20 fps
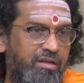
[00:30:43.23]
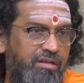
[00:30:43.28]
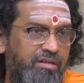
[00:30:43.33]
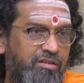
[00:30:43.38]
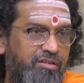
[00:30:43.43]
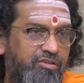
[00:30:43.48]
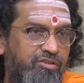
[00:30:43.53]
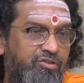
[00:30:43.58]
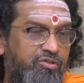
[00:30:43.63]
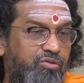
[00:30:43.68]

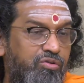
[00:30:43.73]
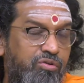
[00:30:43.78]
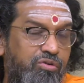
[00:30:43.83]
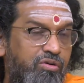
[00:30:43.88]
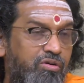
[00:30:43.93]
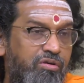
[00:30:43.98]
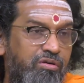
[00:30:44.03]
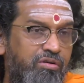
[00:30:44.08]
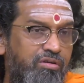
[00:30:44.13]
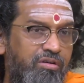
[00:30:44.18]

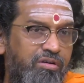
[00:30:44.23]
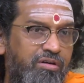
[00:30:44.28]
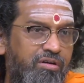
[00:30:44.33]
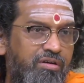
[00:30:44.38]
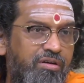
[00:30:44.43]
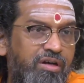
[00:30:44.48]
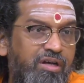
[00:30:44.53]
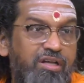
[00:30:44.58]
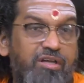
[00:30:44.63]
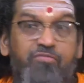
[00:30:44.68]
So,
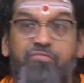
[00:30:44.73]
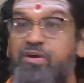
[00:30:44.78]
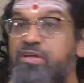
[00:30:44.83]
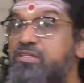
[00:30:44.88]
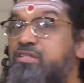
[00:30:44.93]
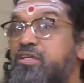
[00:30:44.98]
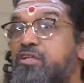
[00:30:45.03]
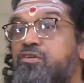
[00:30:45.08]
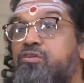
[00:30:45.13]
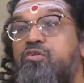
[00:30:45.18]
if I
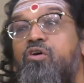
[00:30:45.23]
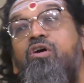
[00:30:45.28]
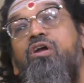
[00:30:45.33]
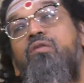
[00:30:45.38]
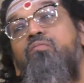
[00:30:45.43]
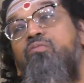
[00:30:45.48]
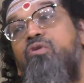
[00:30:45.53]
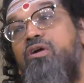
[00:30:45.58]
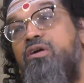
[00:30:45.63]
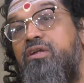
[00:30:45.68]
say
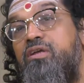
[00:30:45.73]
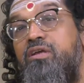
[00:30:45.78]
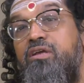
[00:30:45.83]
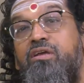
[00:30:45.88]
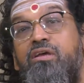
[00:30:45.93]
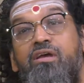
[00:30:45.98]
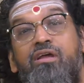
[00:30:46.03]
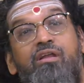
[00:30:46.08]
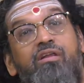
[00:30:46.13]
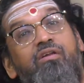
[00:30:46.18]
tall body,
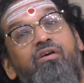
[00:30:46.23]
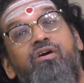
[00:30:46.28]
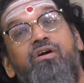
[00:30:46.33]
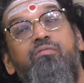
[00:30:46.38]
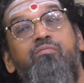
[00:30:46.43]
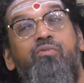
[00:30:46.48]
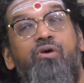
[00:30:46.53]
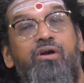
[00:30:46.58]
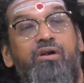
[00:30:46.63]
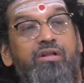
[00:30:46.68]

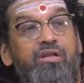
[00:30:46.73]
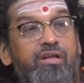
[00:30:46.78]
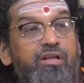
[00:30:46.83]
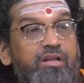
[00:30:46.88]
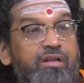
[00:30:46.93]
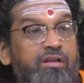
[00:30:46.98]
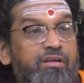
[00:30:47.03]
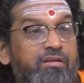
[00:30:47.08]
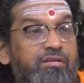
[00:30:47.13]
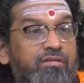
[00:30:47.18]
long body,
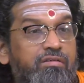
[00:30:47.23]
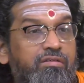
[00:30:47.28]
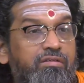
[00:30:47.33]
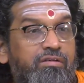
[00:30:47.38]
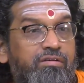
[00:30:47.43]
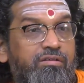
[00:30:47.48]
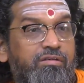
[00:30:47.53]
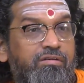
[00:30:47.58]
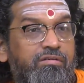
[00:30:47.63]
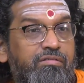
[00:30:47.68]

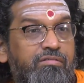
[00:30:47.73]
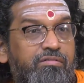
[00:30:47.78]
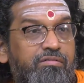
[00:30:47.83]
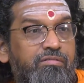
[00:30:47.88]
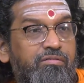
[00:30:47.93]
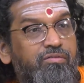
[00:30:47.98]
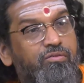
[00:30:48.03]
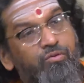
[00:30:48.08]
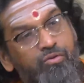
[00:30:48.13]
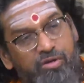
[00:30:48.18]

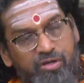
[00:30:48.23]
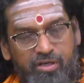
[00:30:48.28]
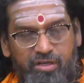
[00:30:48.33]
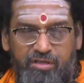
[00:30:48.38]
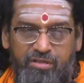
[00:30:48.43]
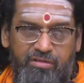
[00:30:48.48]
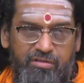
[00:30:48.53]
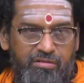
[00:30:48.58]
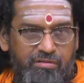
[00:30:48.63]
okay.